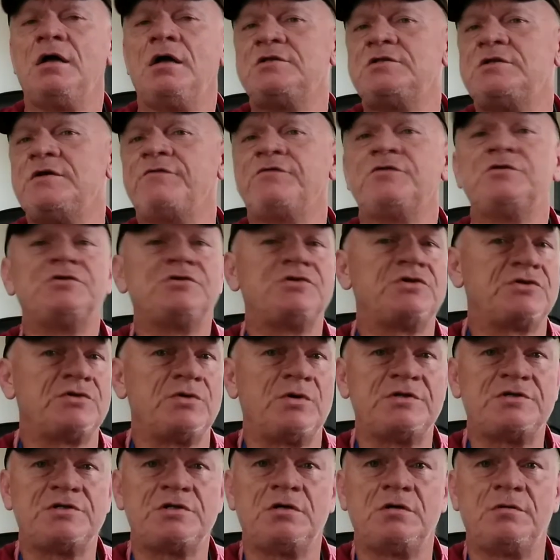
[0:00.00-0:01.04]
different
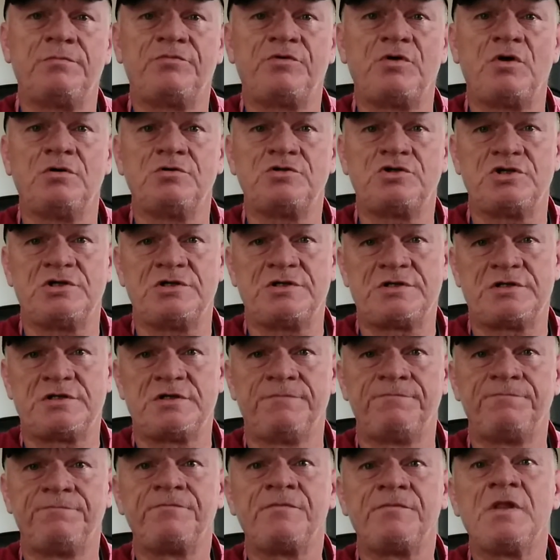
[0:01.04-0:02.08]
sorts of approaches.
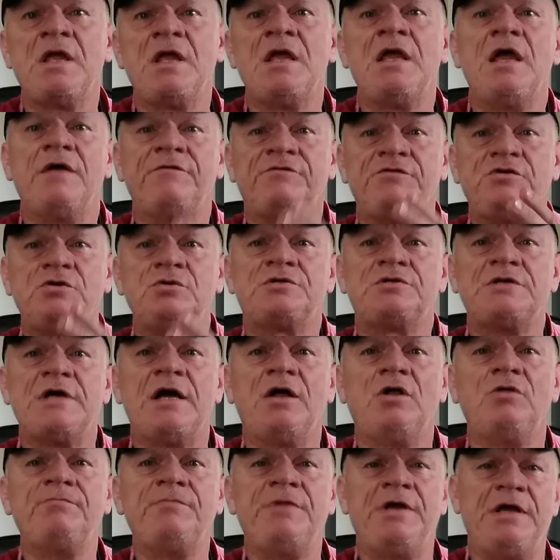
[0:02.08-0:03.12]
If you
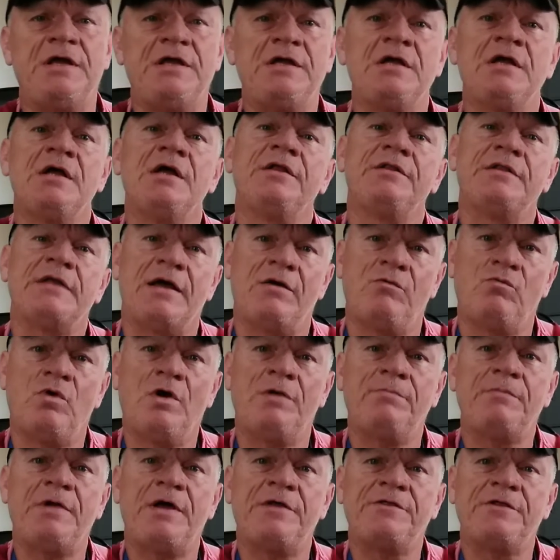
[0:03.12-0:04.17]
tell me that
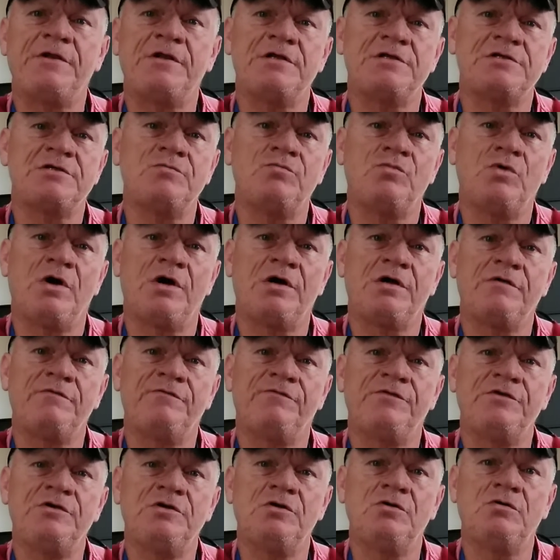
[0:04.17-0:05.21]
one method isn't working
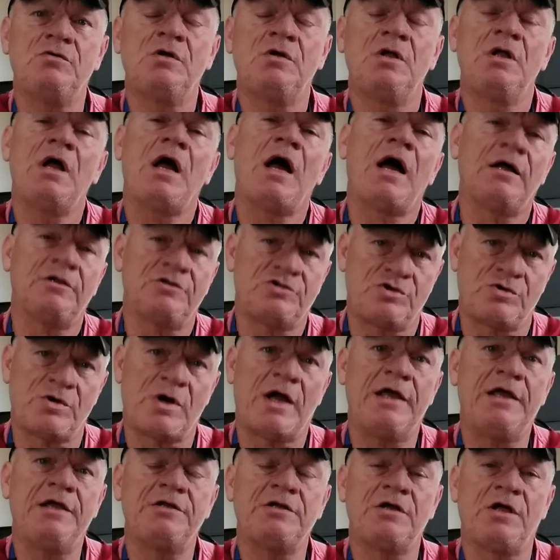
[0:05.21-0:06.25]
for you, I'll
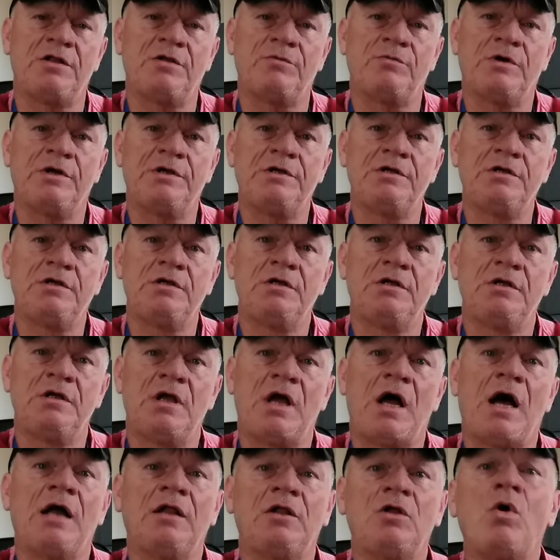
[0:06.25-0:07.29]
try another one.
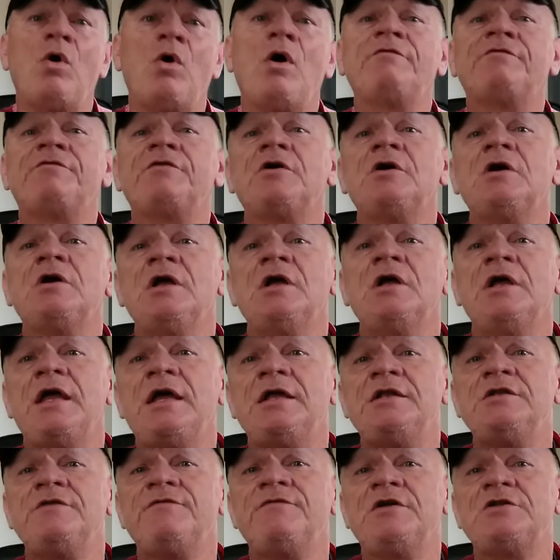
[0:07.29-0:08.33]
I'll offer
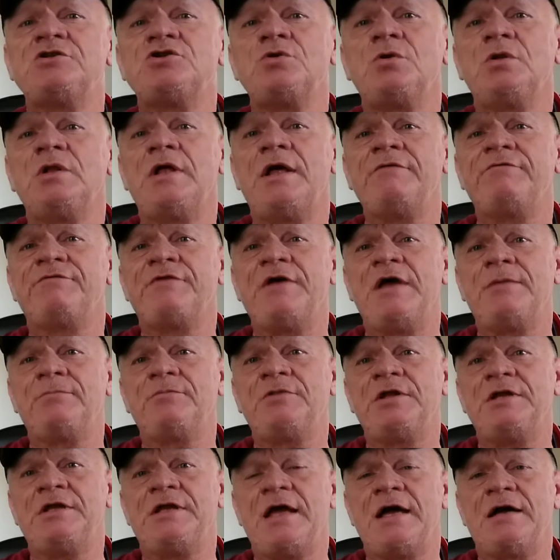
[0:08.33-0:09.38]
individual and
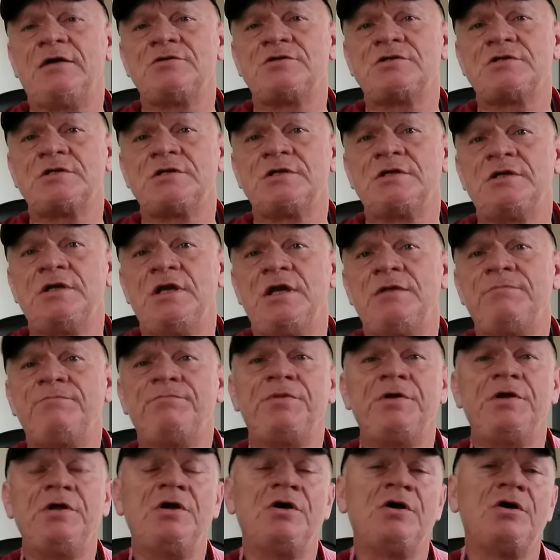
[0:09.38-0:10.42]
family counseling in
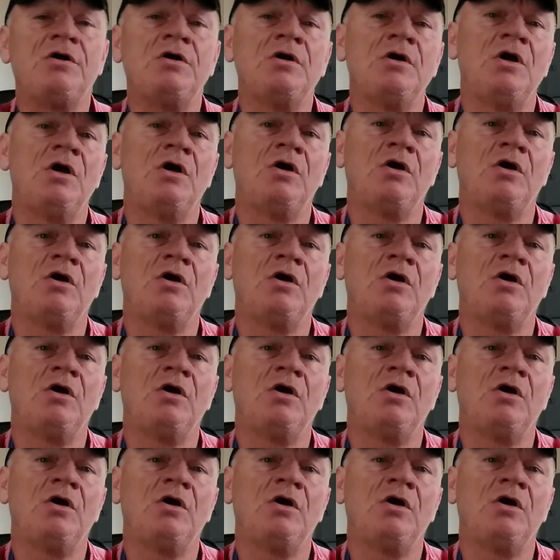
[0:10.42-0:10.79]
peer